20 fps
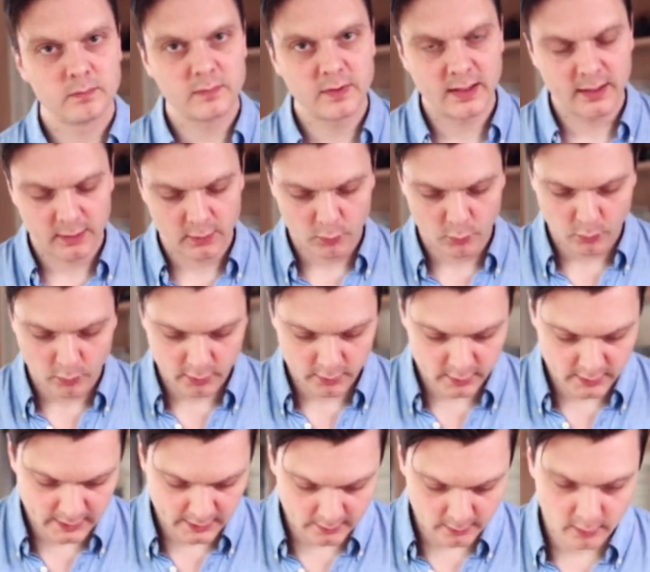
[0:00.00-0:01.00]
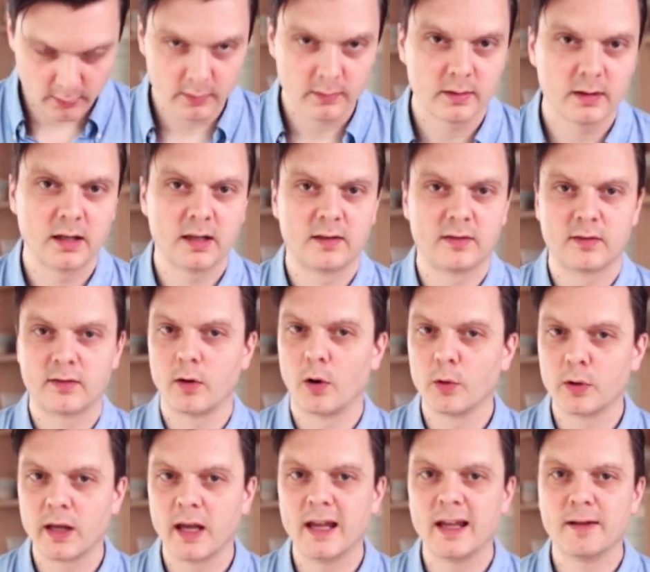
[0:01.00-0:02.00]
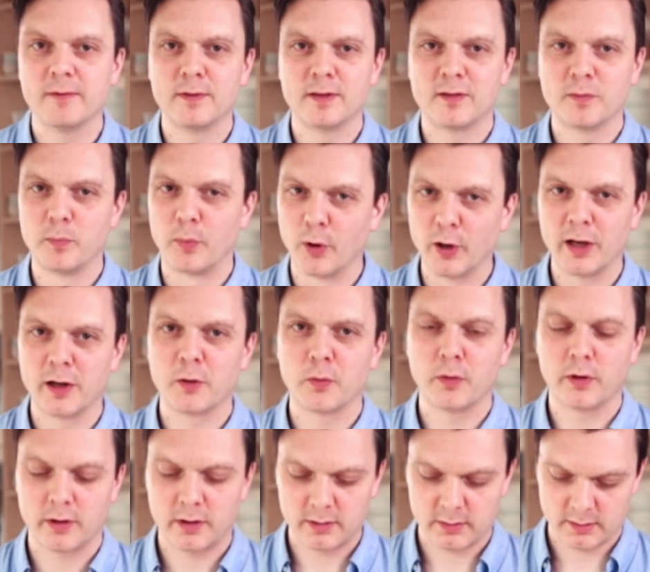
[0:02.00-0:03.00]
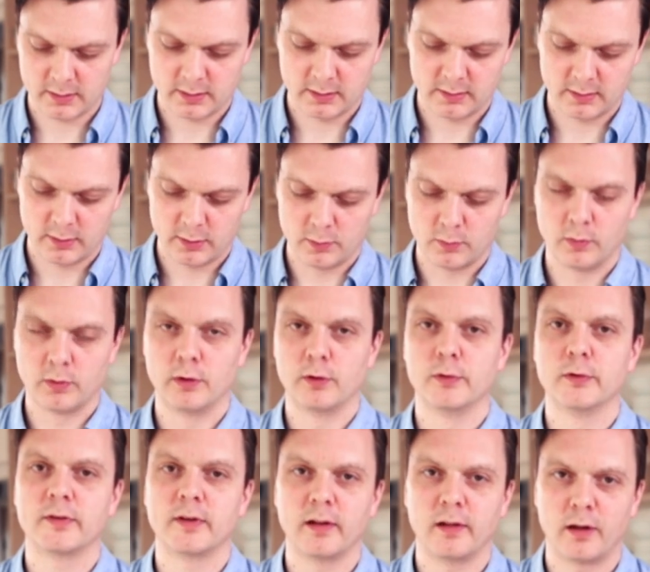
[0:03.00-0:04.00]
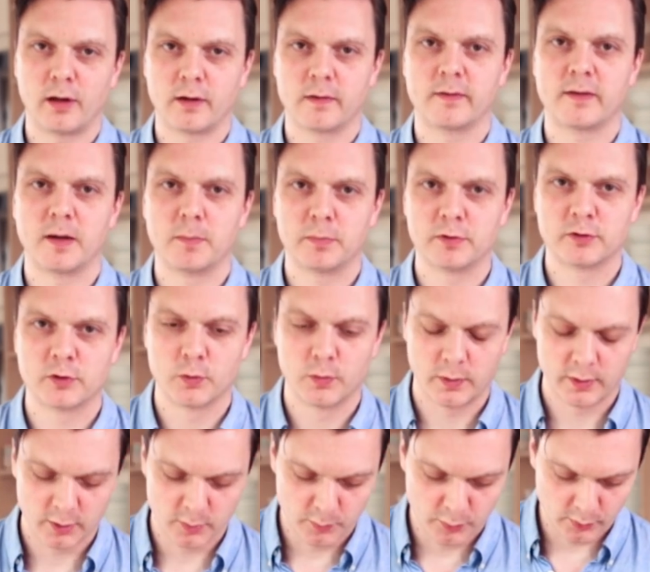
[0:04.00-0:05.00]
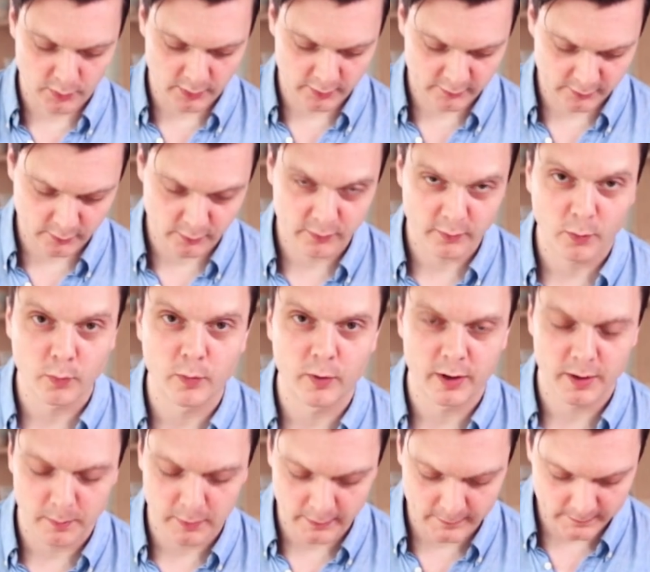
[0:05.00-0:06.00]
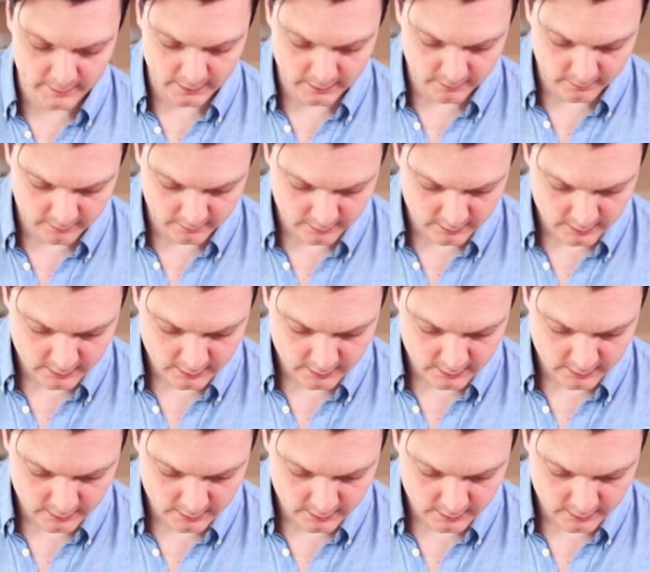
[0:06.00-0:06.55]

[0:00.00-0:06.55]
Take your water kettle. It's okay if it's boiling water. You will lose a lot of temperature when you pour, so don't worry about that.